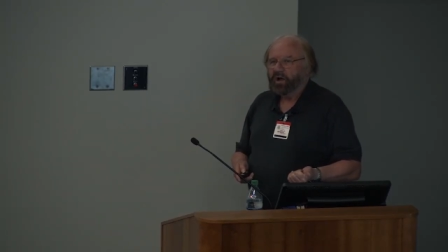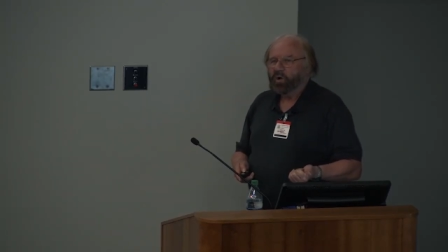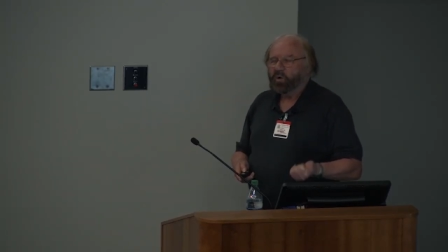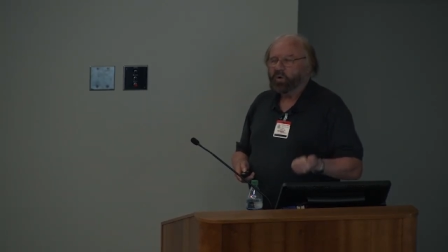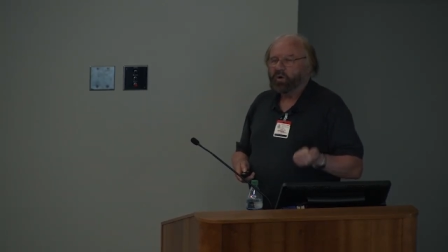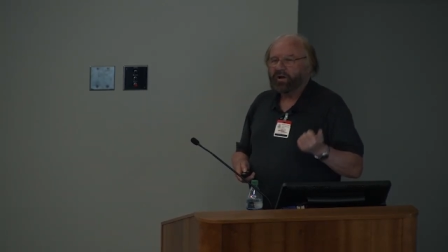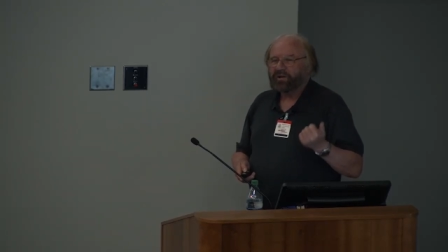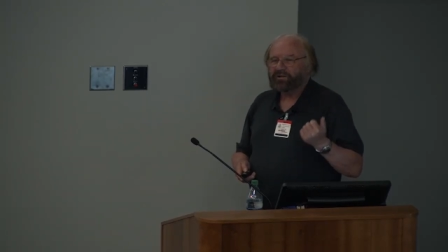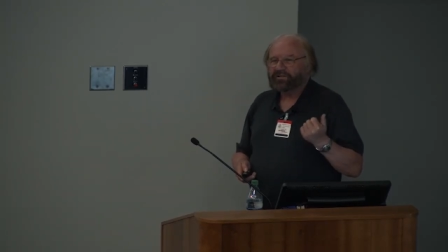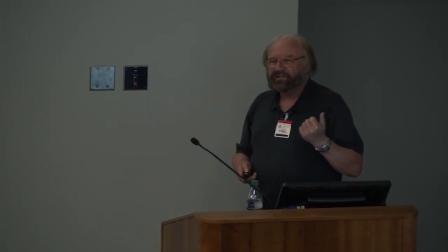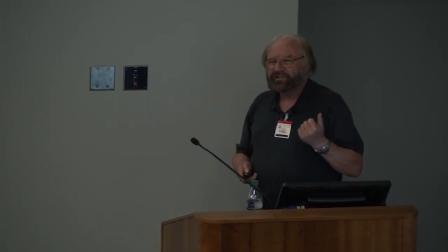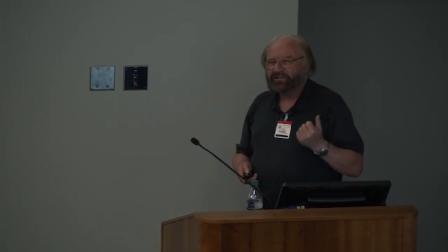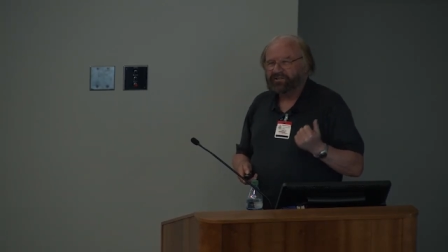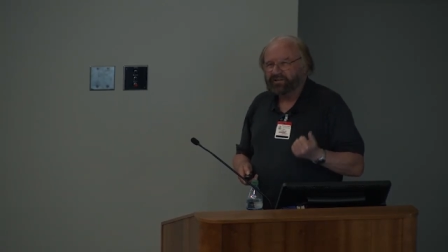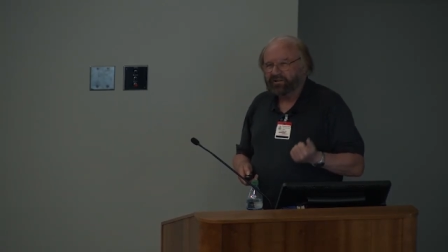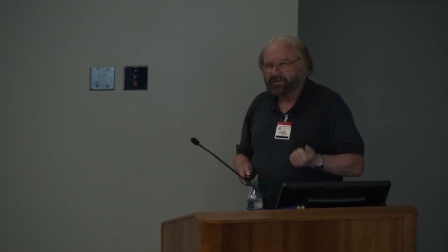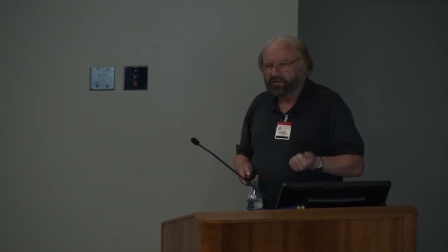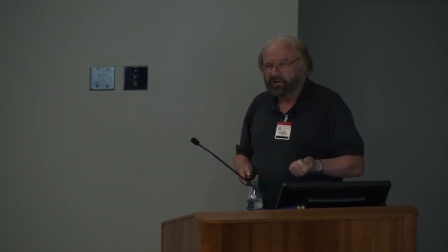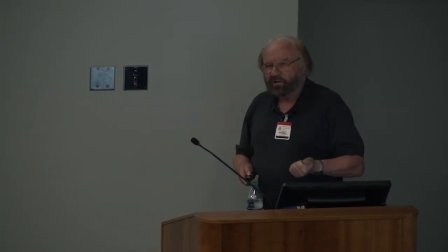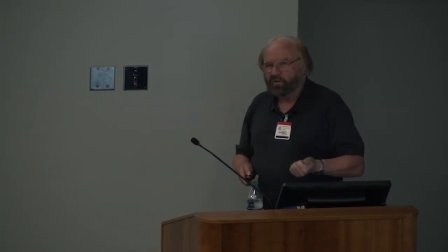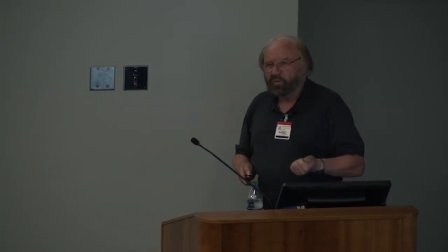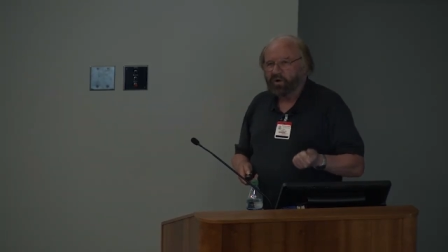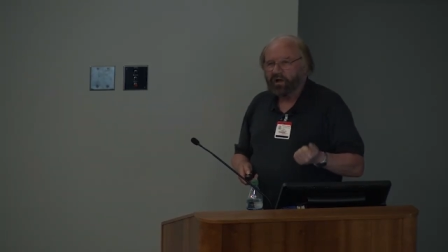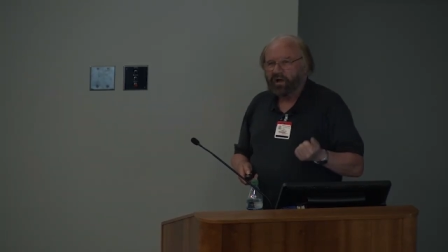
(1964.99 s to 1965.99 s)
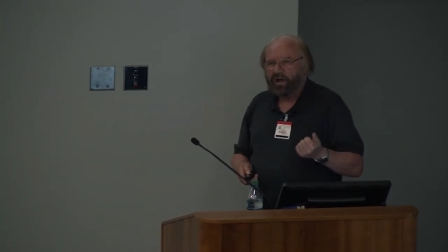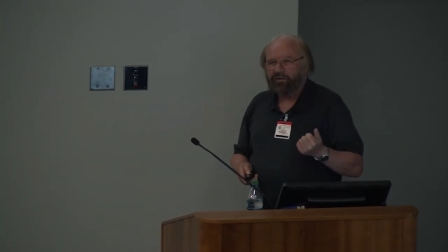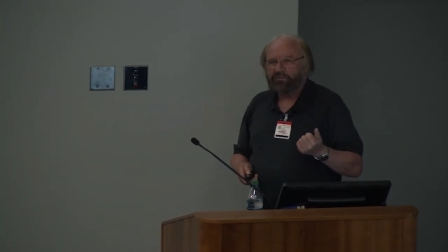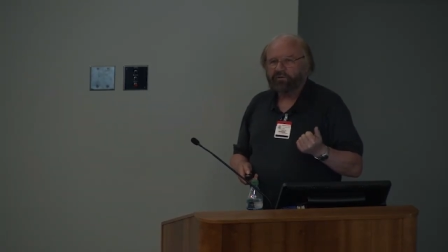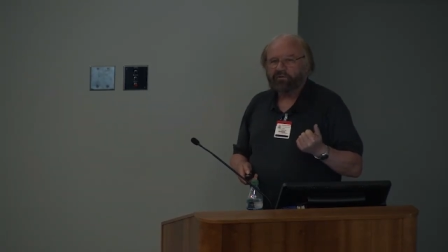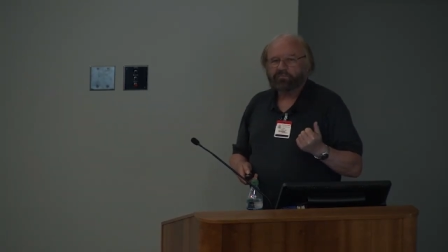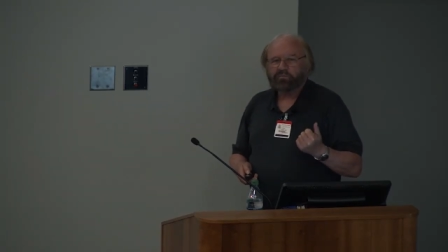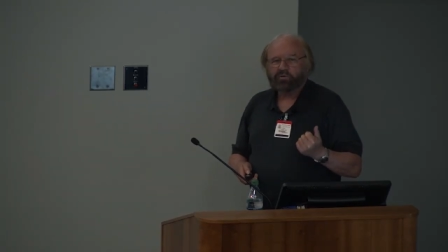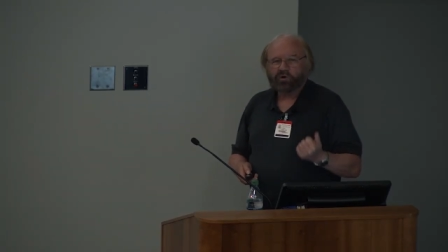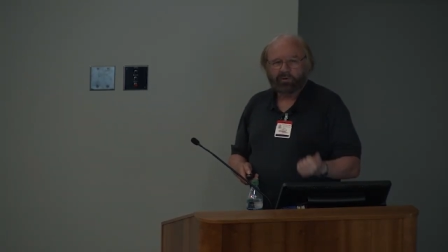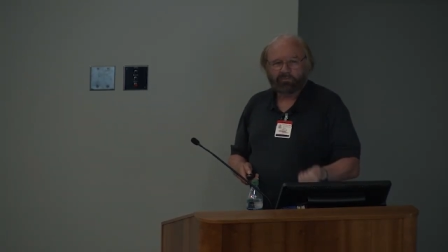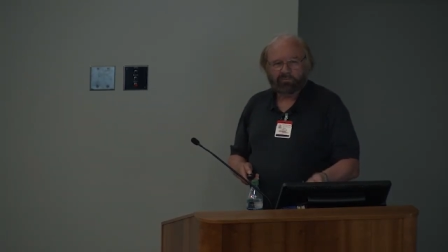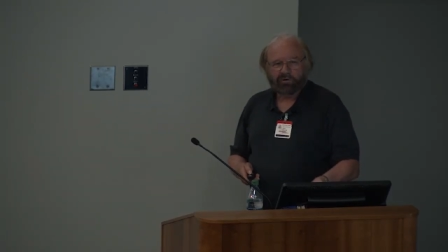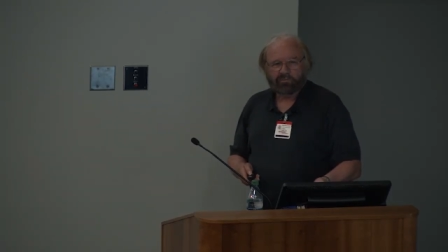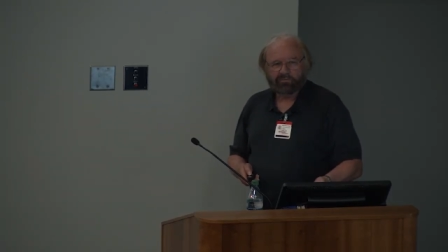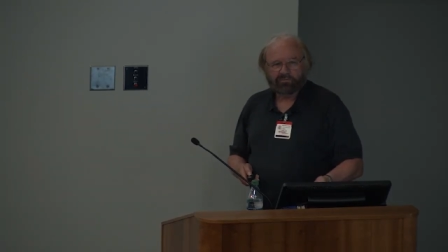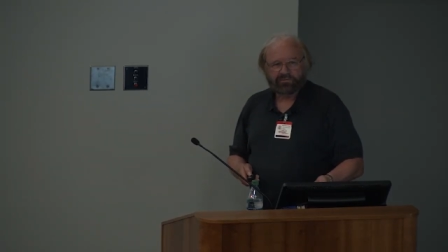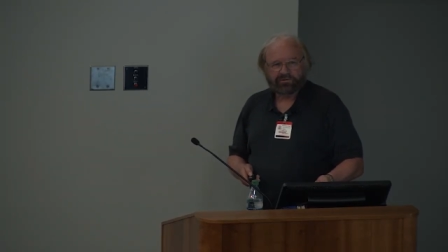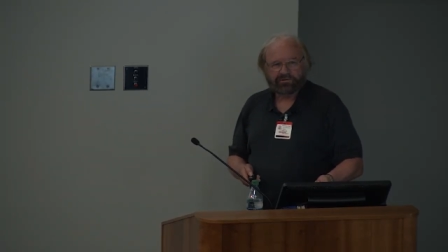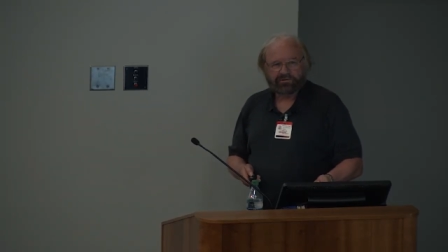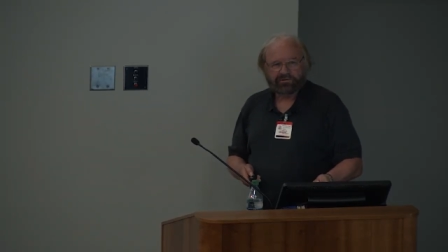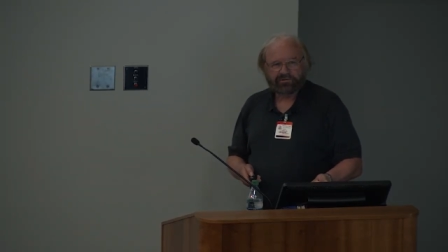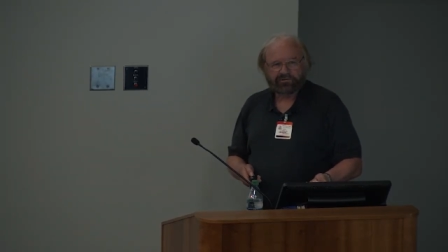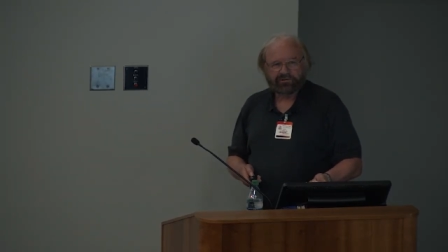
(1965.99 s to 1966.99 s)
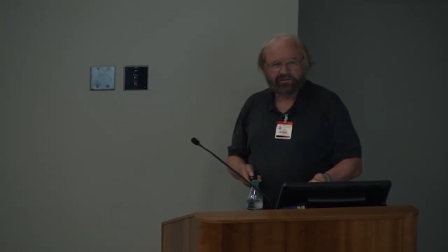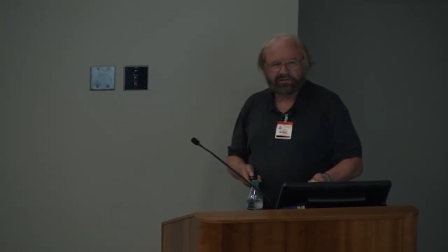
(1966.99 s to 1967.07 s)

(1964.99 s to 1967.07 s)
where still we're having problems.